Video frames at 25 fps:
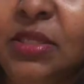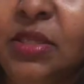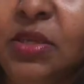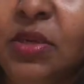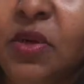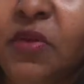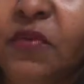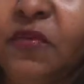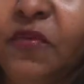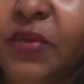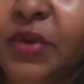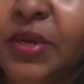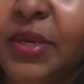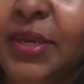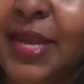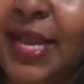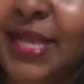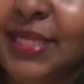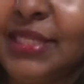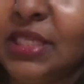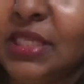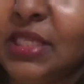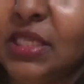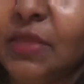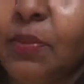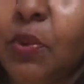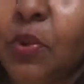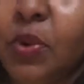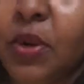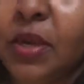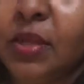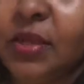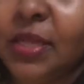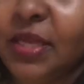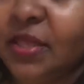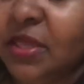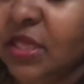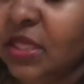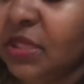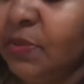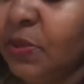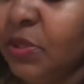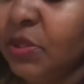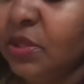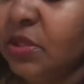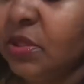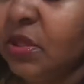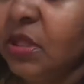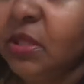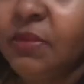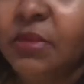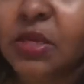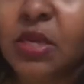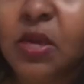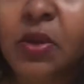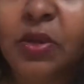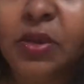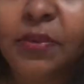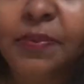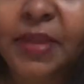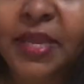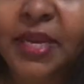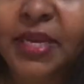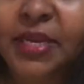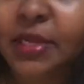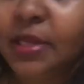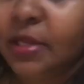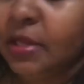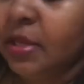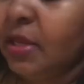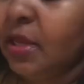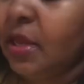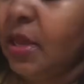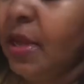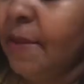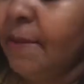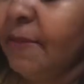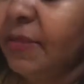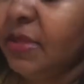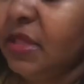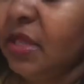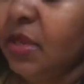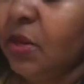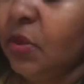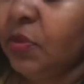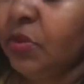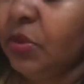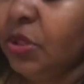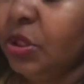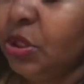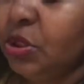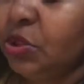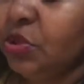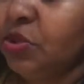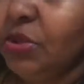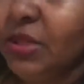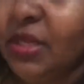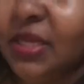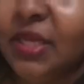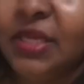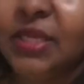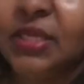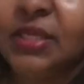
you know, for as a support. Like, this person could be codependent, but they don't really truly